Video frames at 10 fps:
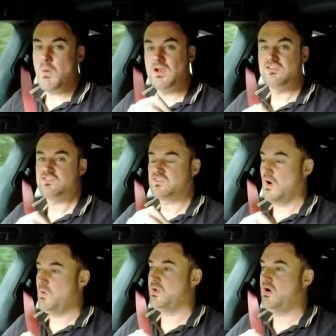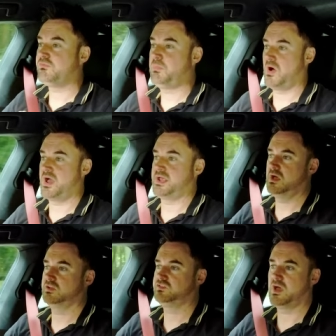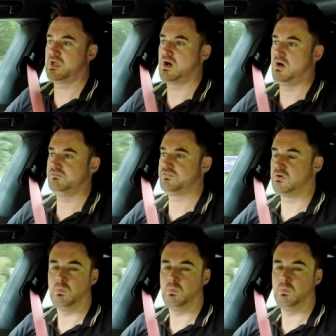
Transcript: want to just hold off buying a Taycan for a